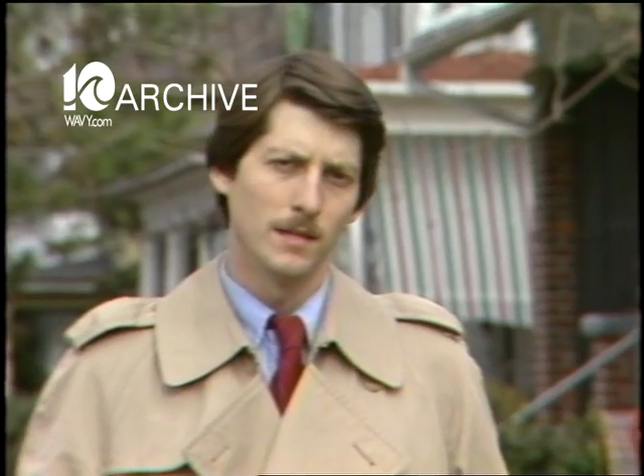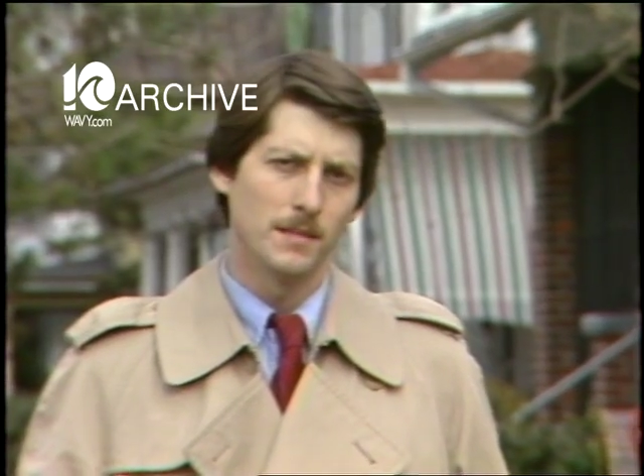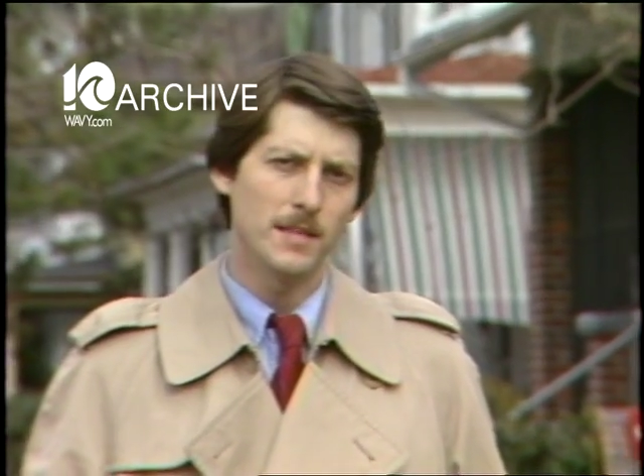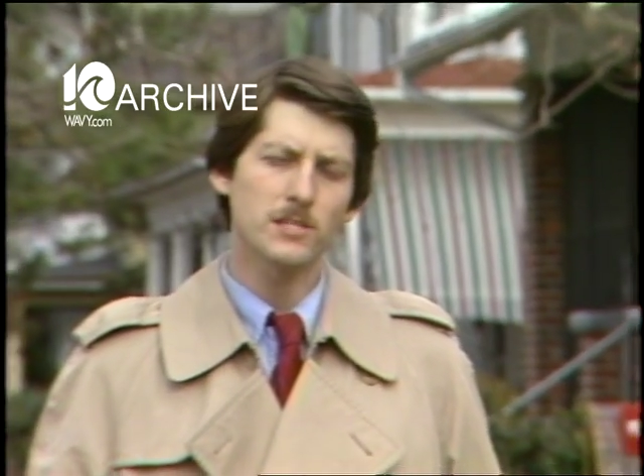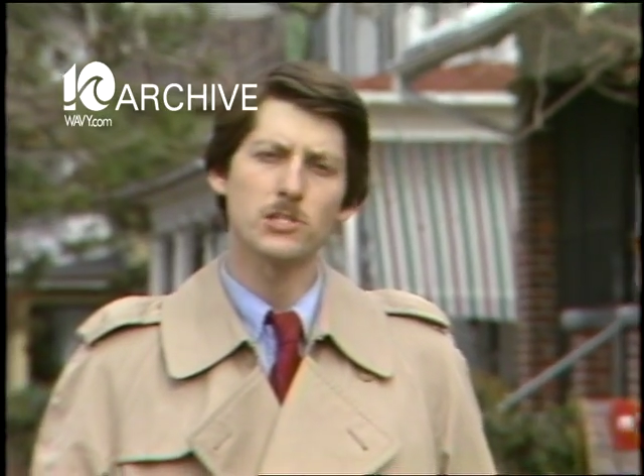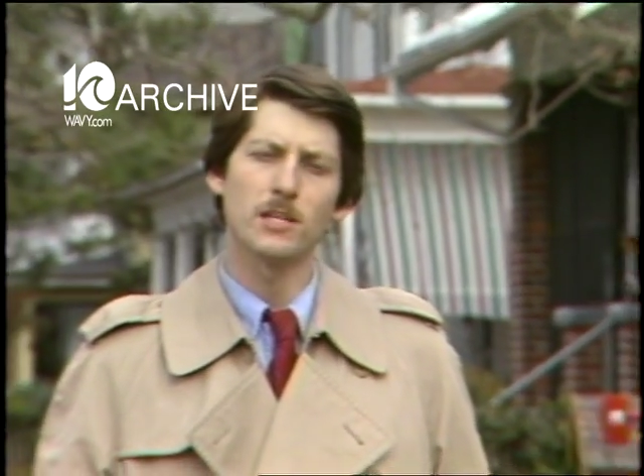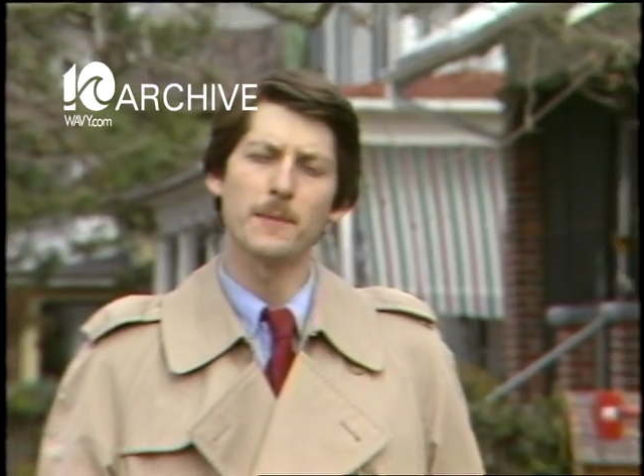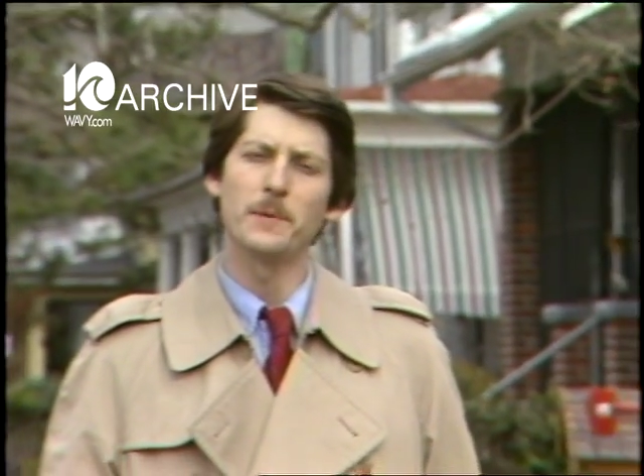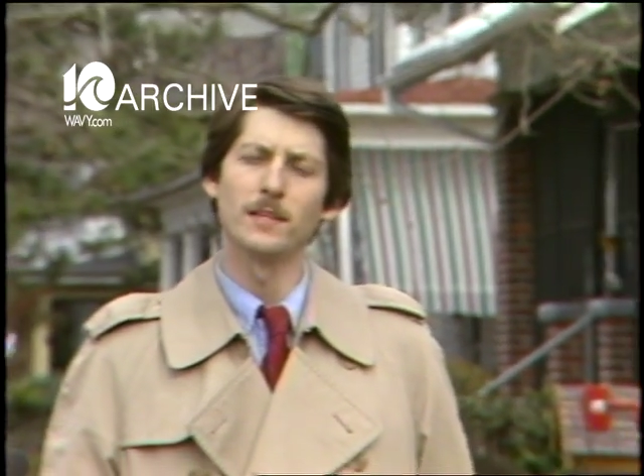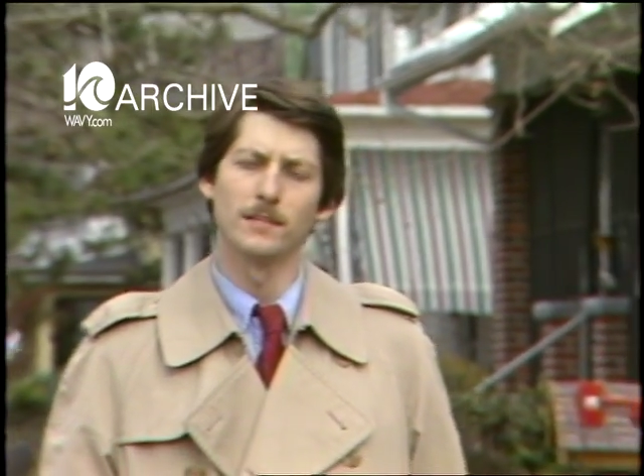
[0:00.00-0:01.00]
This
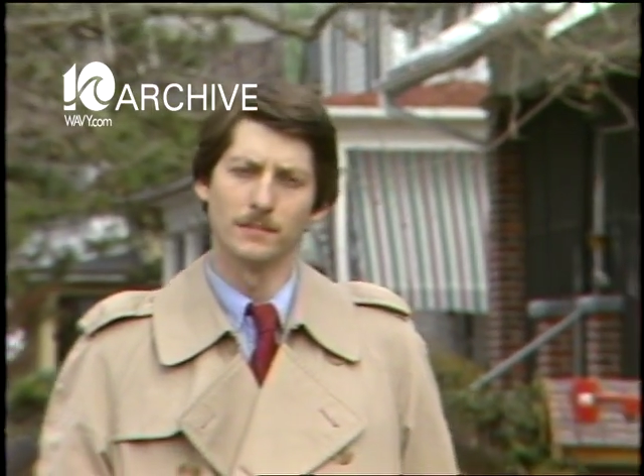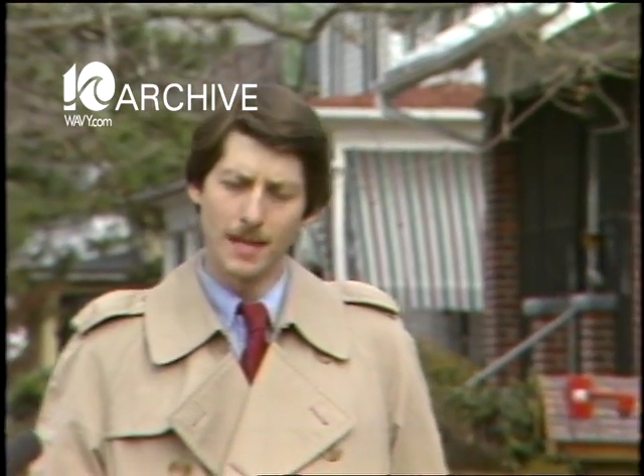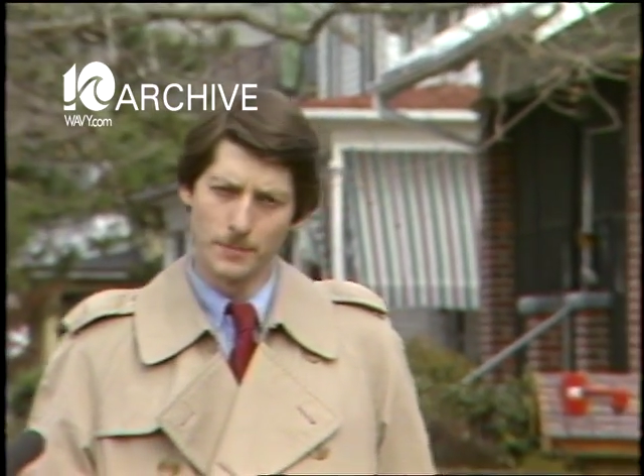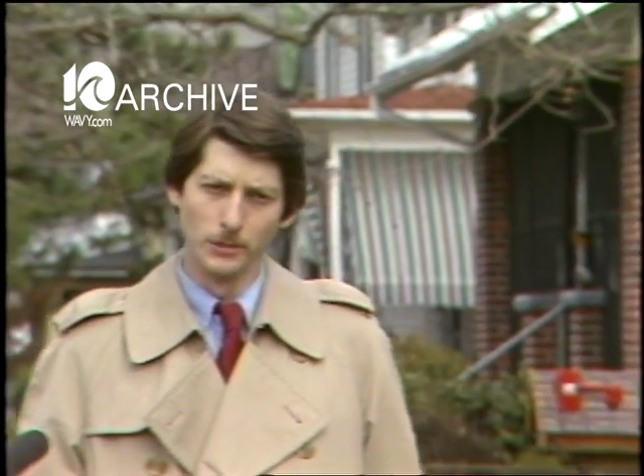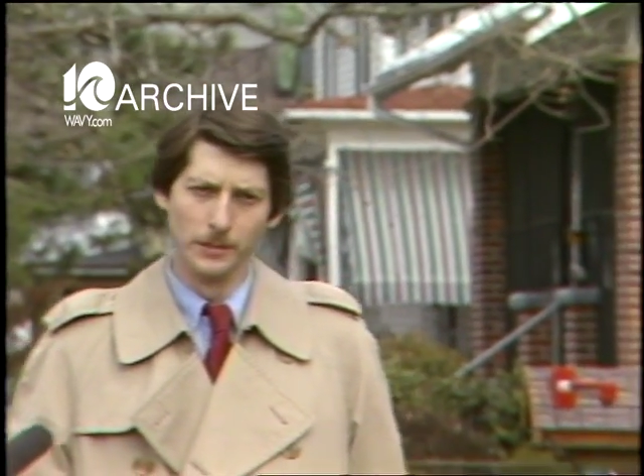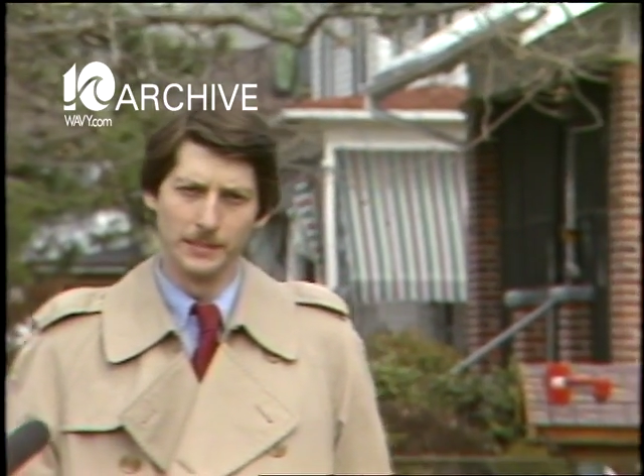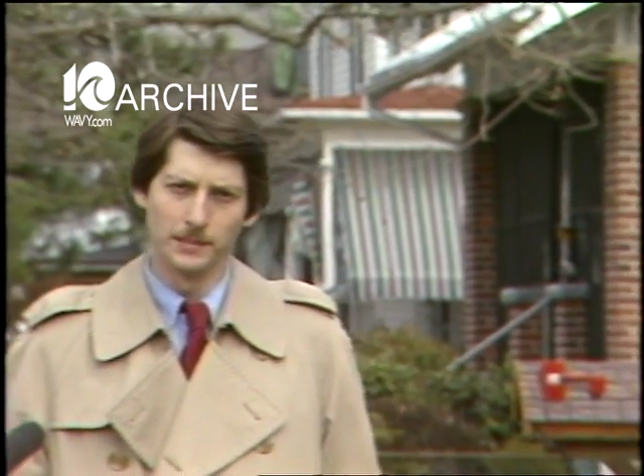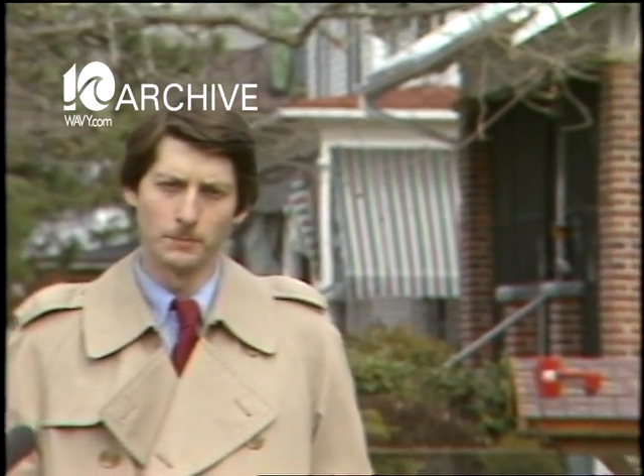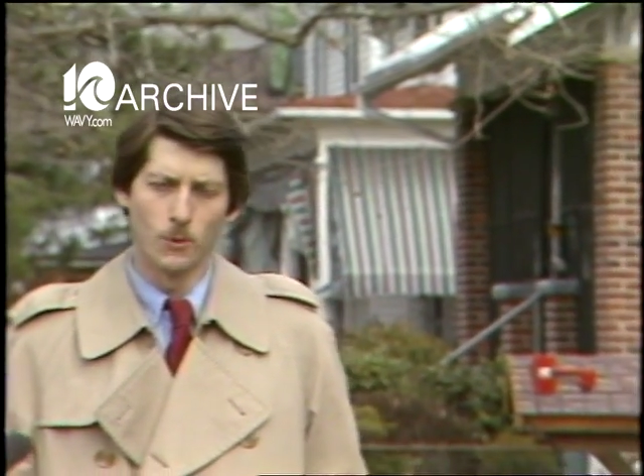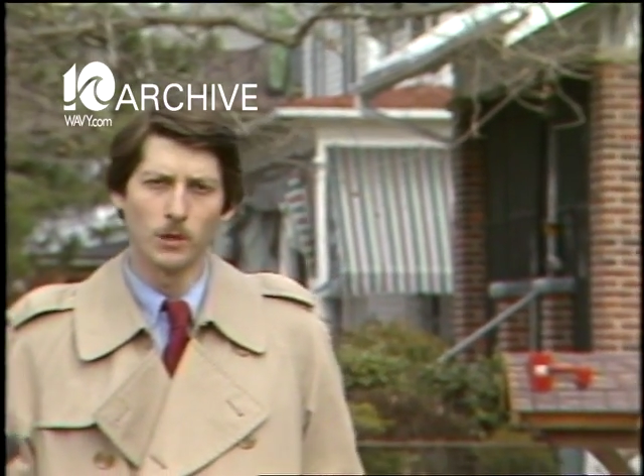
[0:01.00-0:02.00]
sleepy little neighborhood in
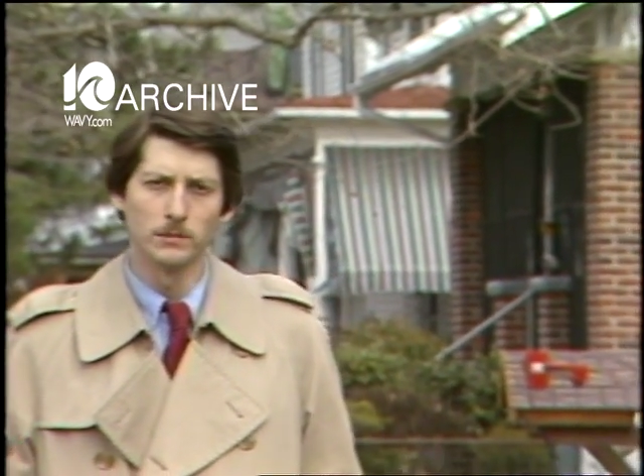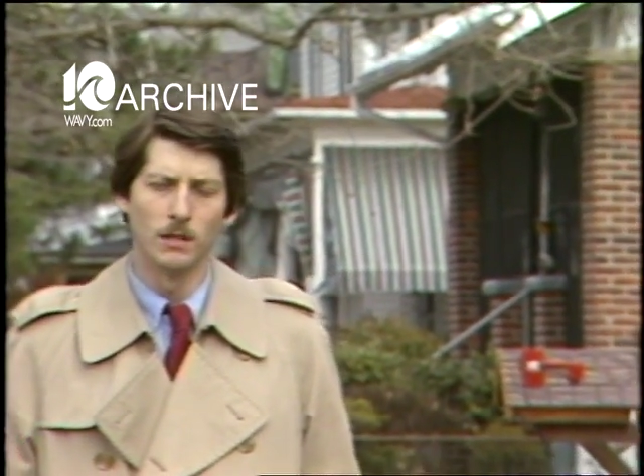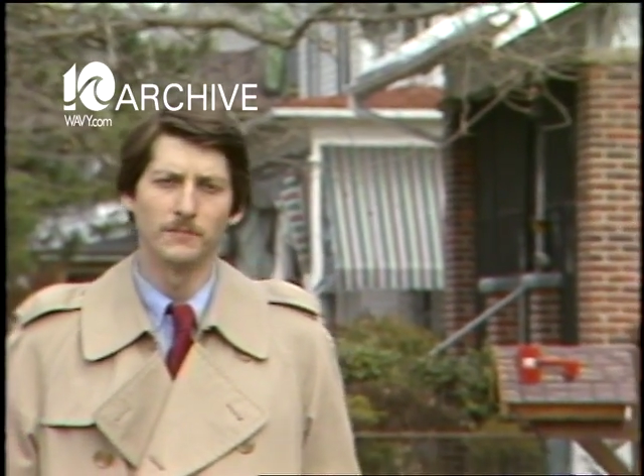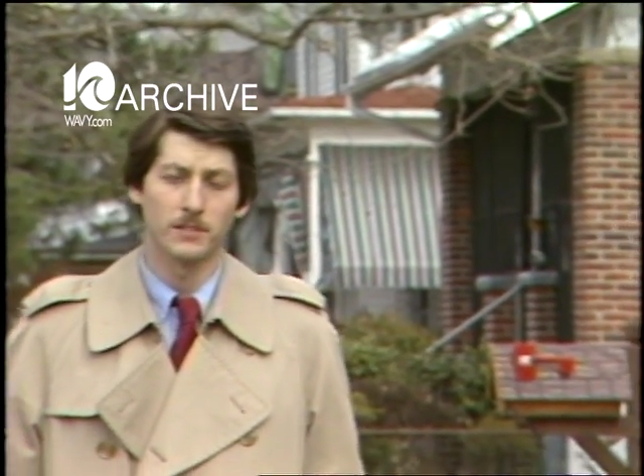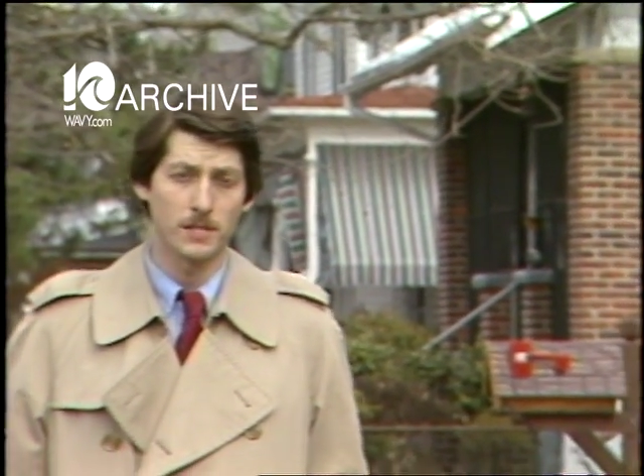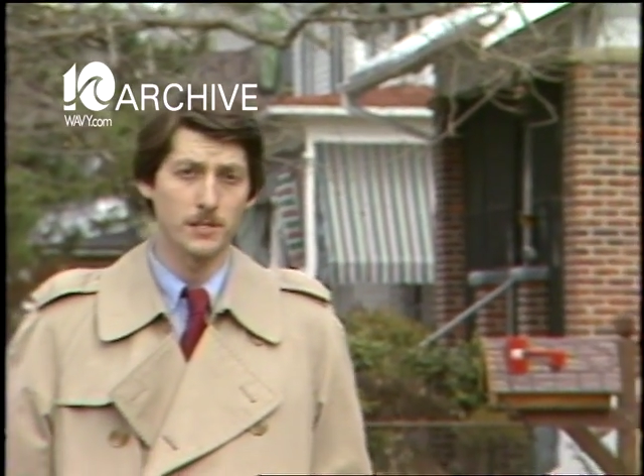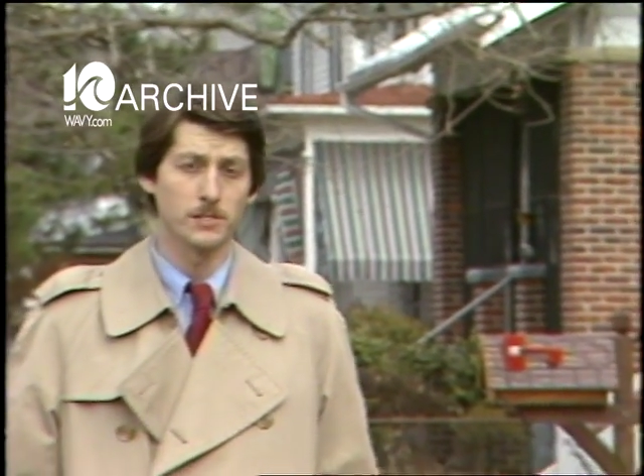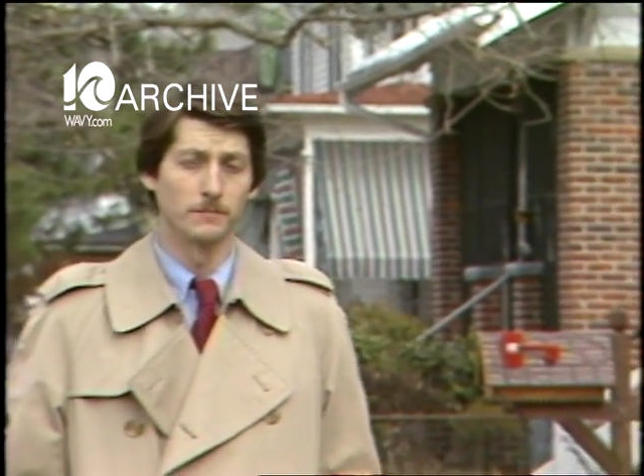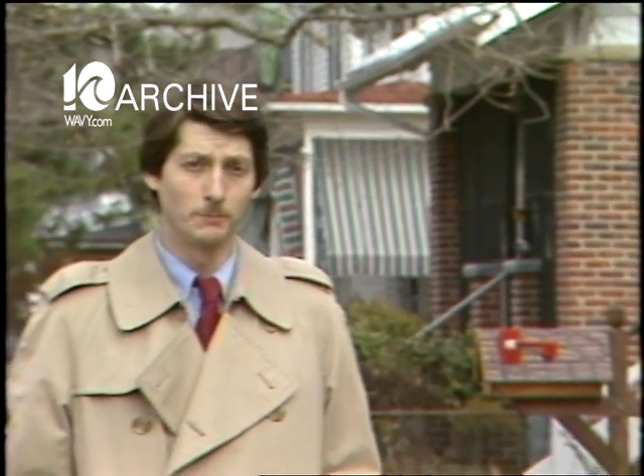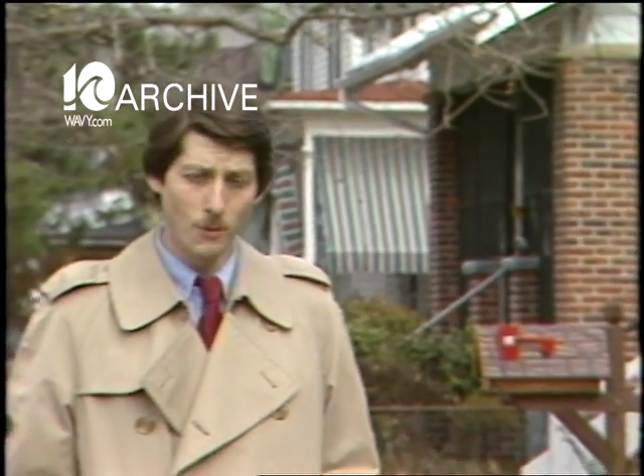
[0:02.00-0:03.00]
the Port Norfolk section of